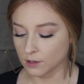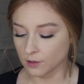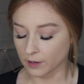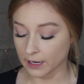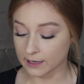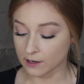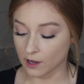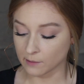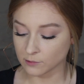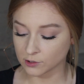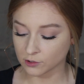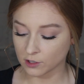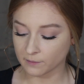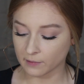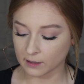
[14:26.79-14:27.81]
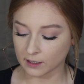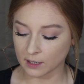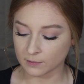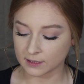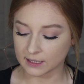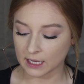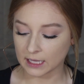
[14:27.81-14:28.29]
Okay, now I'm just going back
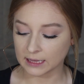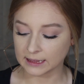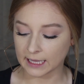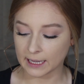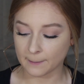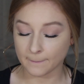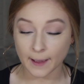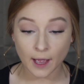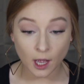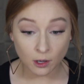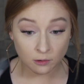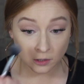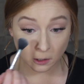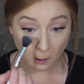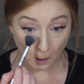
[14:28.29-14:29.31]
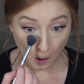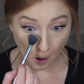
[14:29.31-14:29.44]
in with that light powder.